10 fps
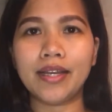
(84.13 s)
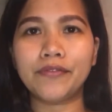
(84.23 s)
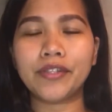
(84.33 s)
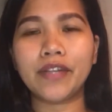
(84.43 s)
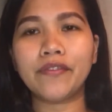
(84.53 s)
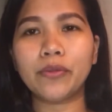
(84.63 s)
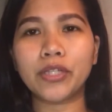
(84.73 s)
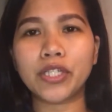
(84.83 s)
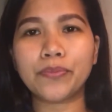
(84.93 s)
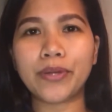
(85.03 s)
For
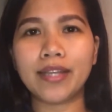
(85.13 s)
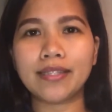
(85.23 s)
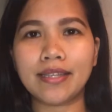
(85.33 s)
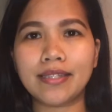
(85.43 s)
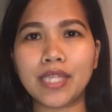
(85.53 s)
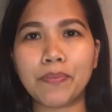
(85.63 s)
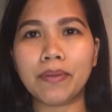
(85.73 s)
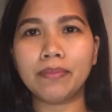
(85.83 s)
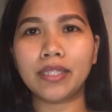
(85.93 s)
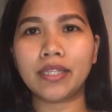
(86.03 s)
evaluation process, the
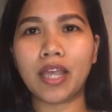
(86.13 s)
public